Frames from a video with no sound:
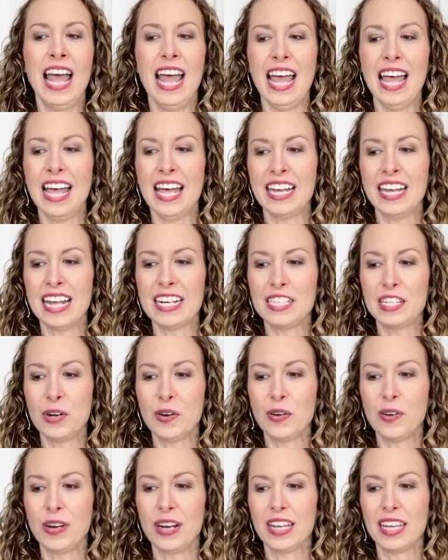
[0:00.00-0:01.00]
And I
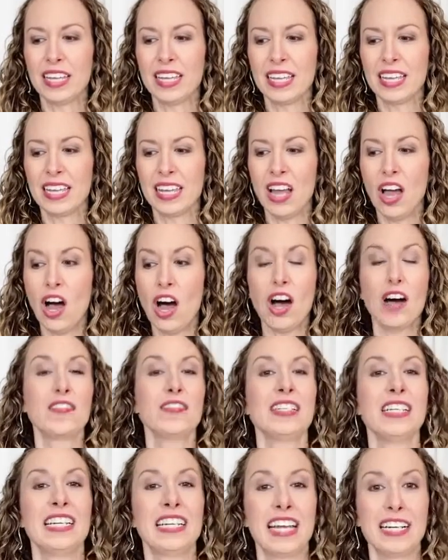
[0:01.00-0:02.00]
don't
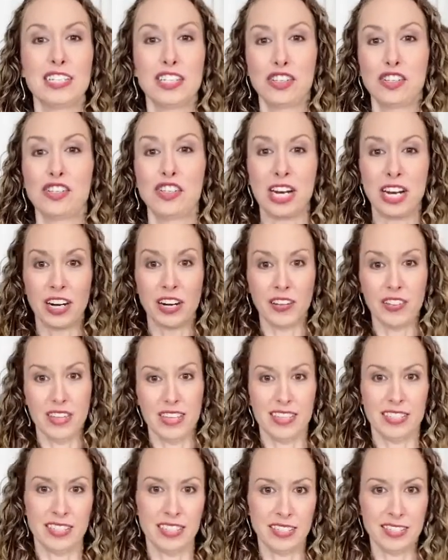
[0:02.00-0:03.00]
often get to share
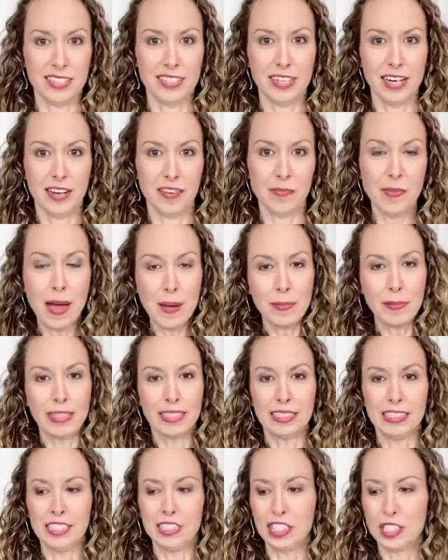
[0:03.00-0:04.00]
this stuff
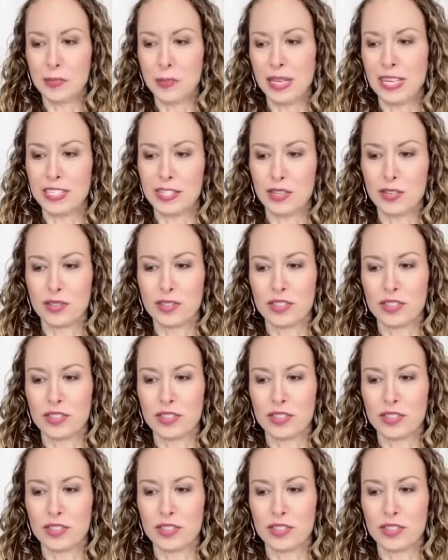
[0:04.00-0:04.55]
publicly just because